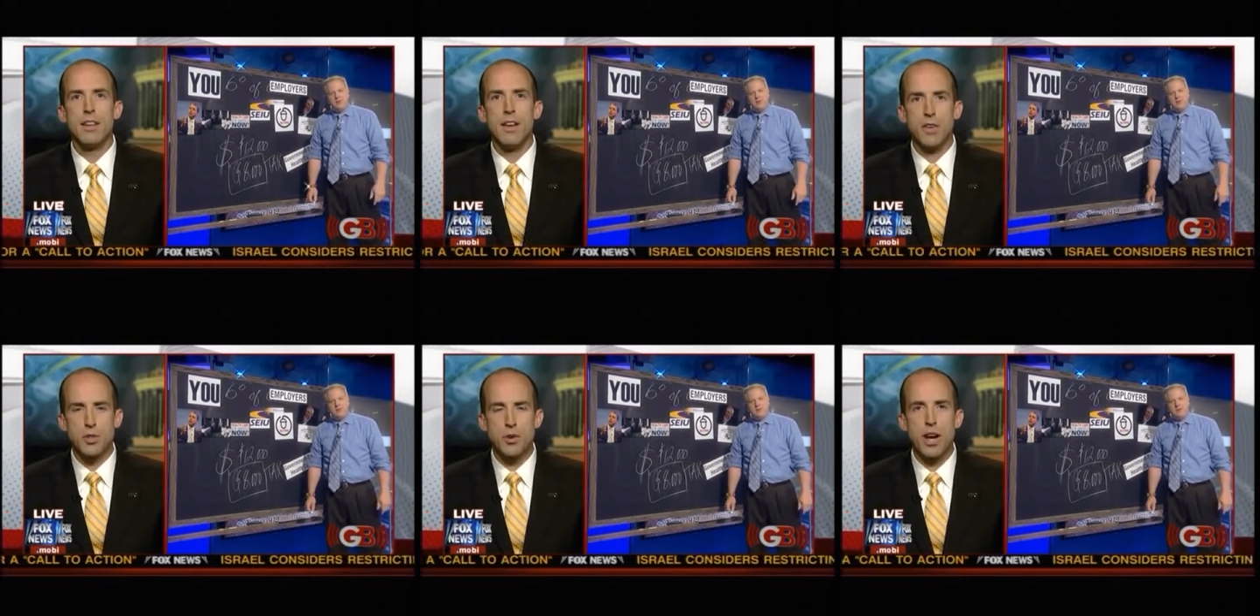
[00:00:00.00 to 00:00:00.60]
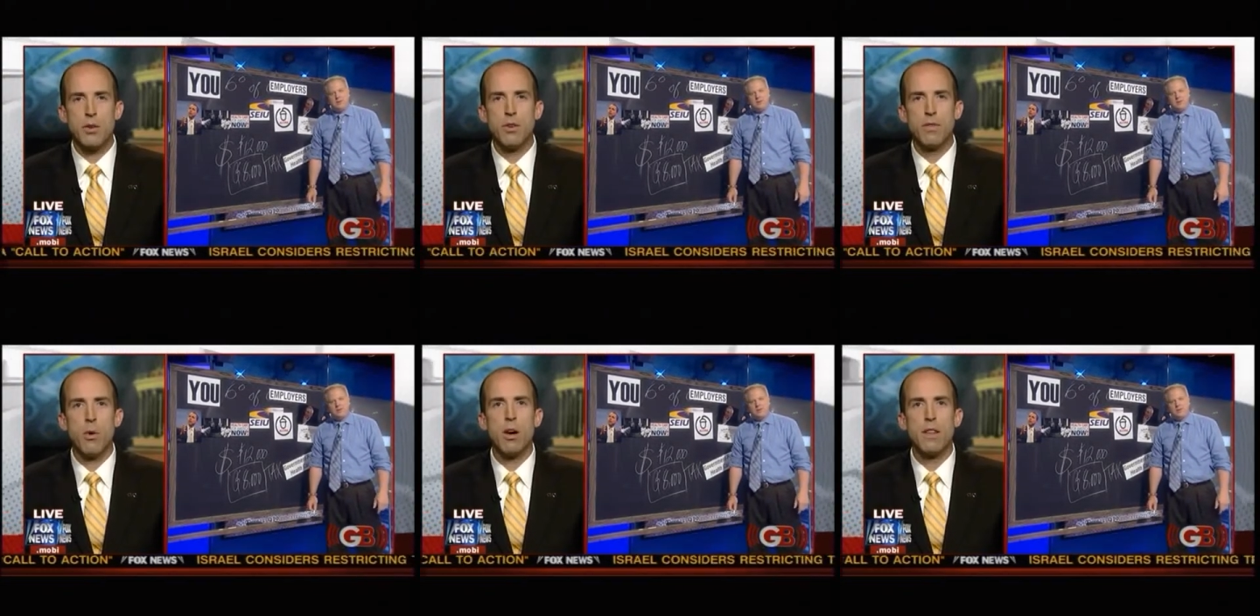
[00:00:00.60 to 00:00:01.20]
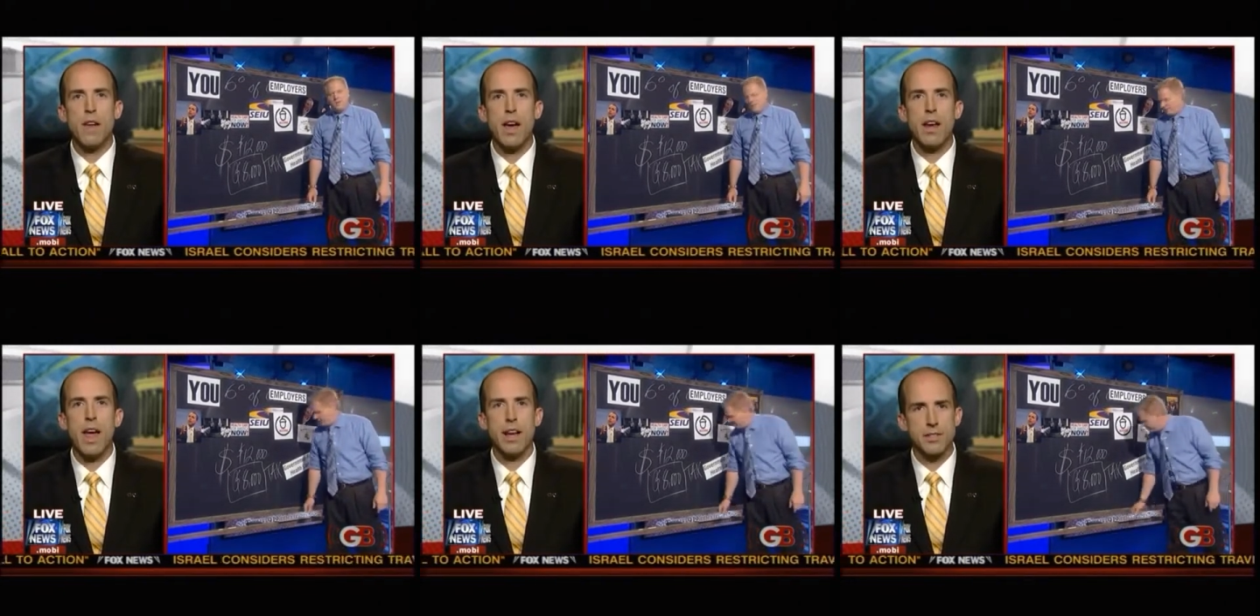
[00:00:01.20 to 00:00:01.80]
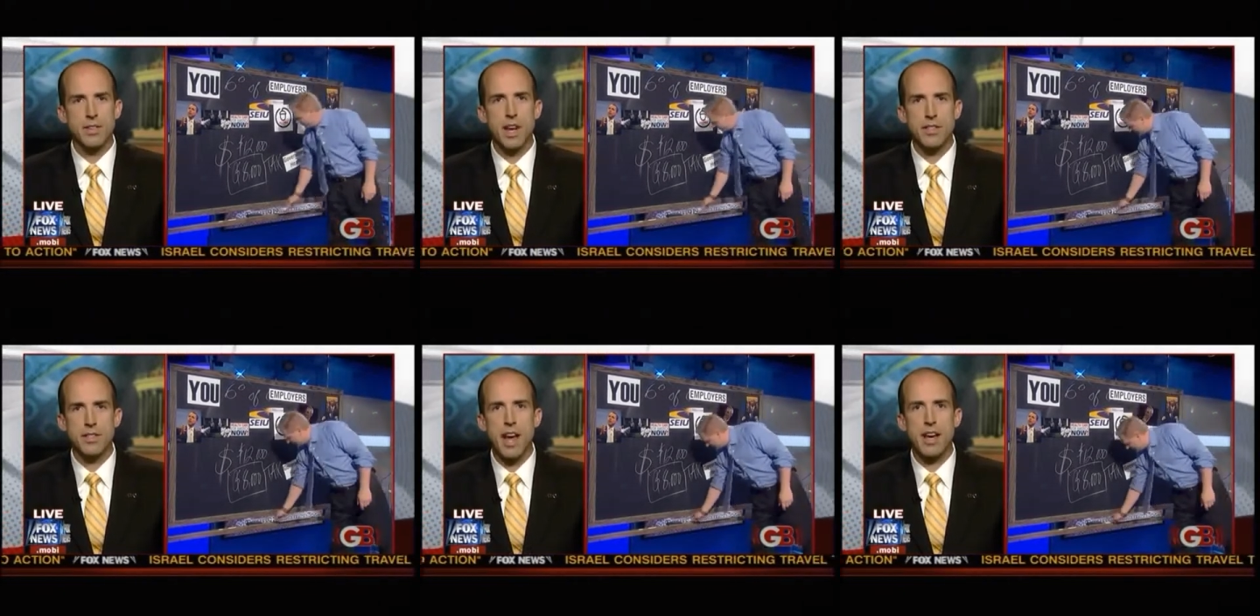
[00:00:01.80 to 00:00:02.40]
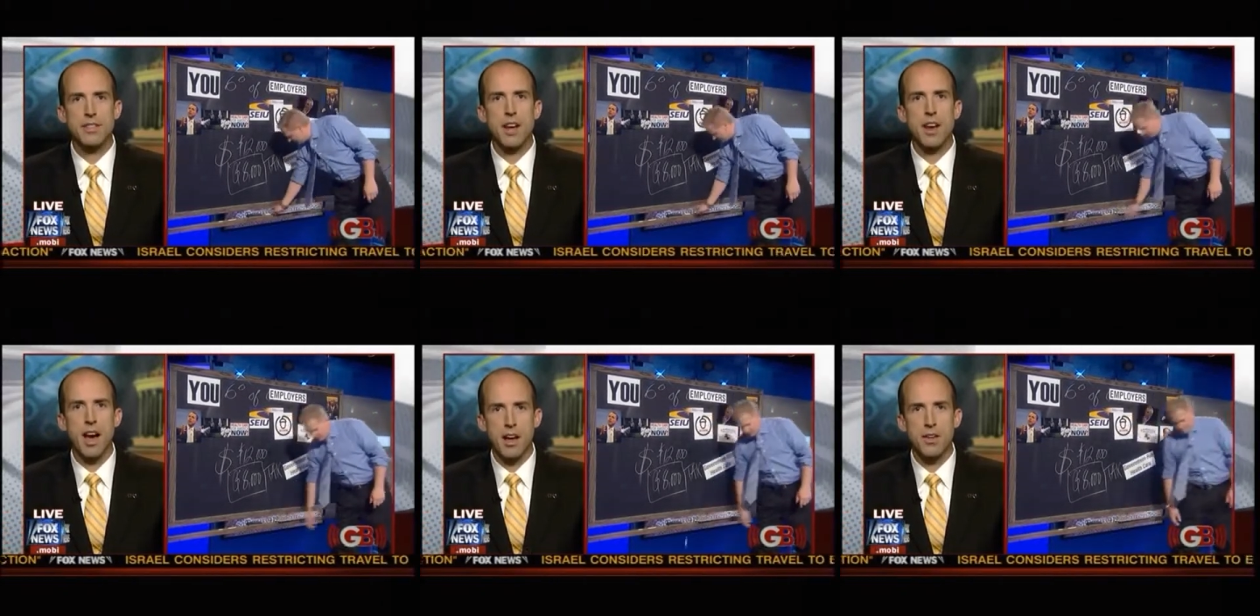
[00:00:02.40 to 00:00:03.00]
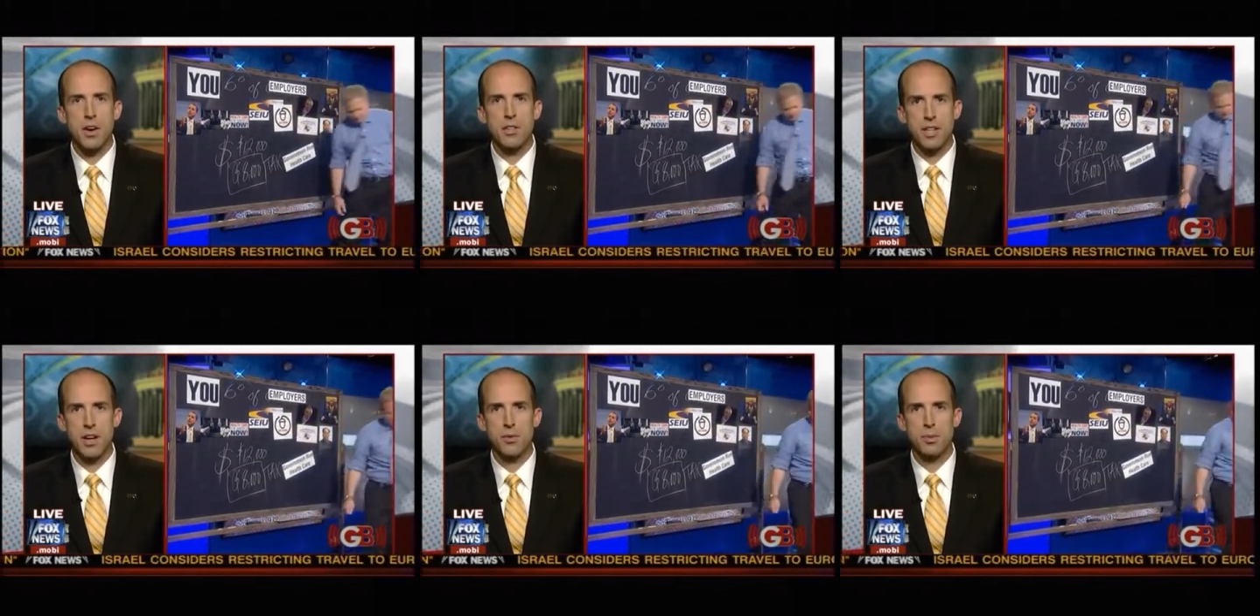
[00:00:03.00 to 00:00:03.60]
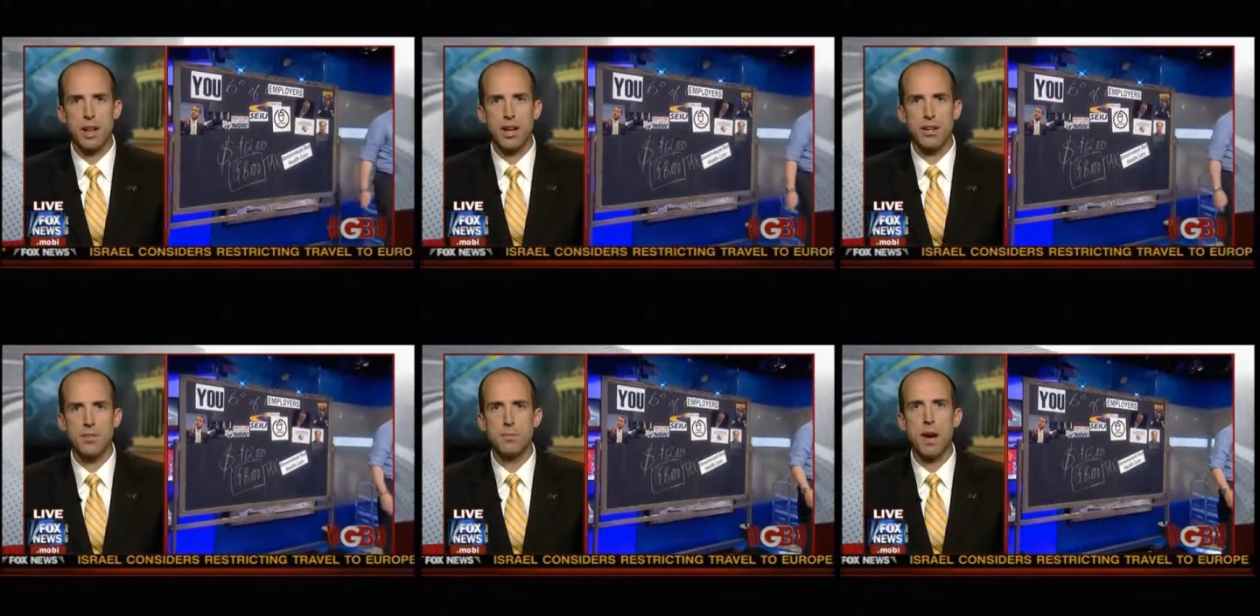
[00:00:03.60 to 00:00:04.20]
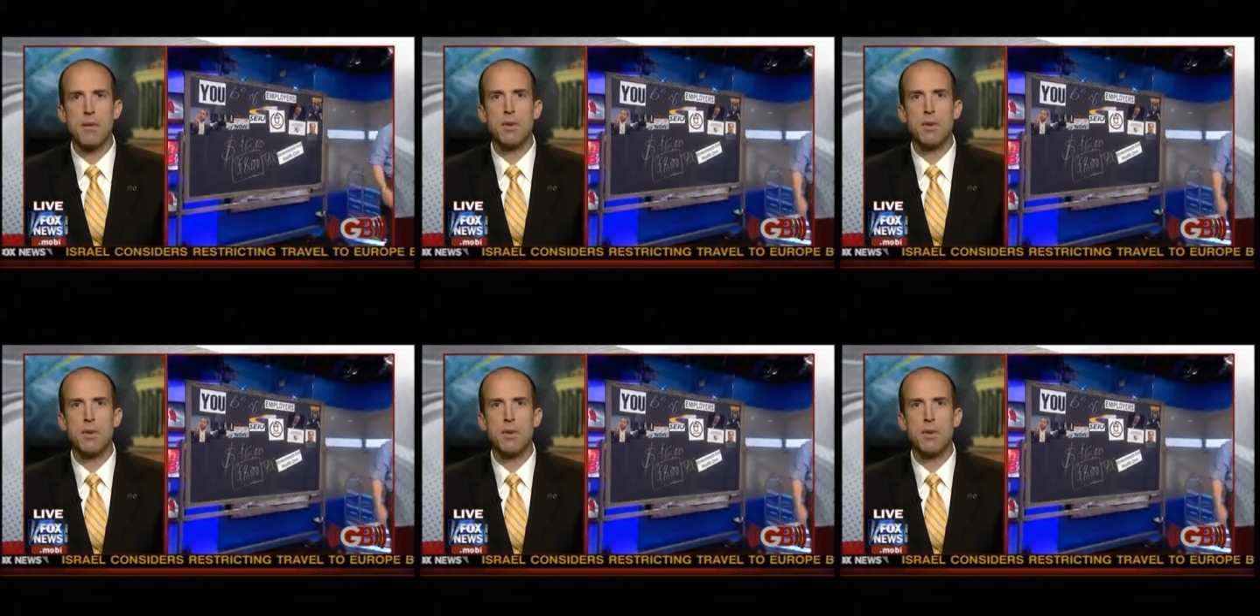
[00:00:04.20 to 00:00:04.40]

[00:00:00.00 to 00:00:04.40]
If you try to avoid that excise tax on high-cost health plans by